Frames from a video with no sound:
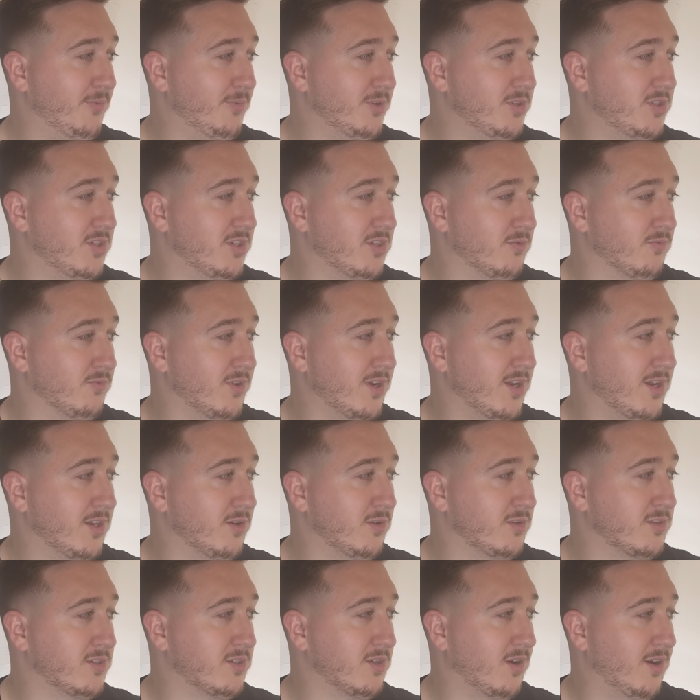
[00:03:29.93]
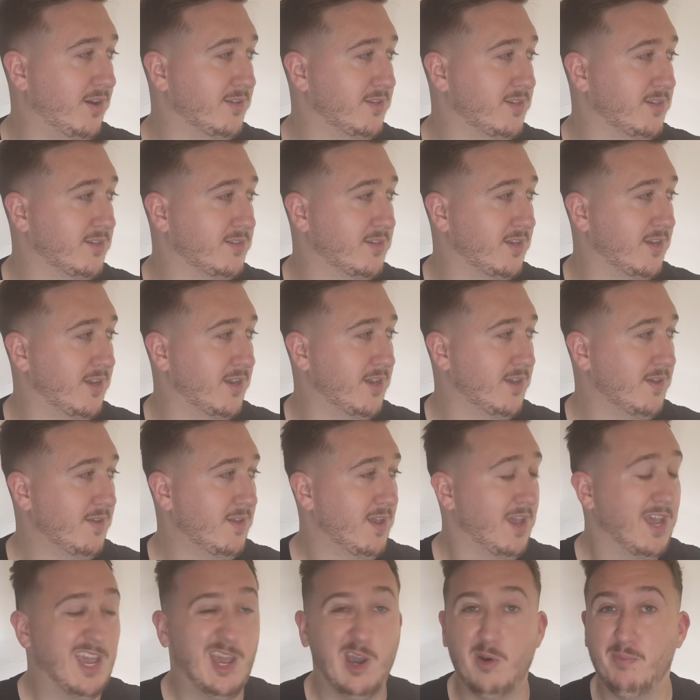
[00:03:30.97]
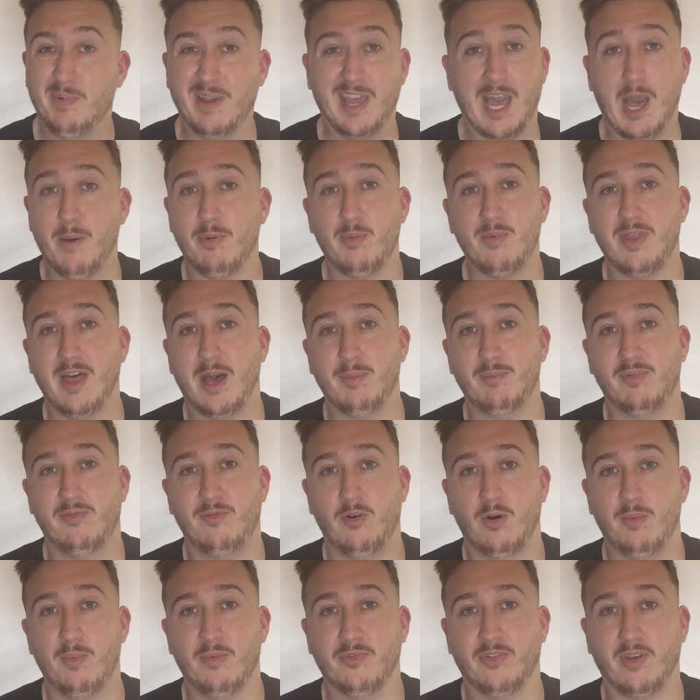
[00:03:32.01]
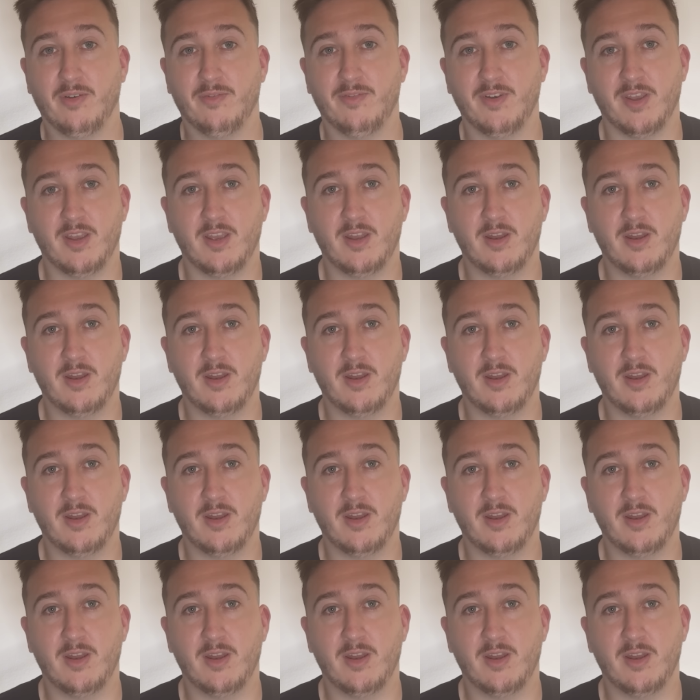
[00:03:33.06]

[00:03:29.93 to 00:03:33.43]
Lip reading: which is a really good sign to see. He'll be happy with that performance, I think.